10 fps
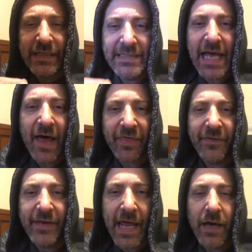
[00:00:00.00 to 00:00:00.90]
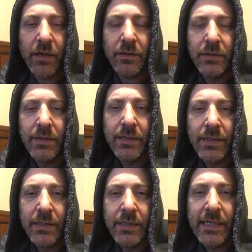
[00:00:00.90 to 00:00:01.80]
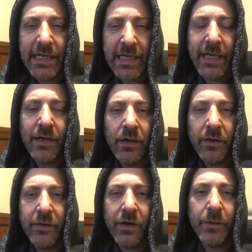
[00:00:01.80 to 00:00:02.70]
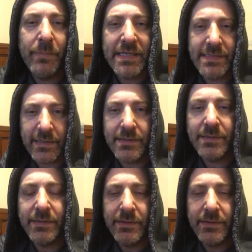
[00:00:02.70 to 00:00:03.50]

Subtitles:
death knell in their business.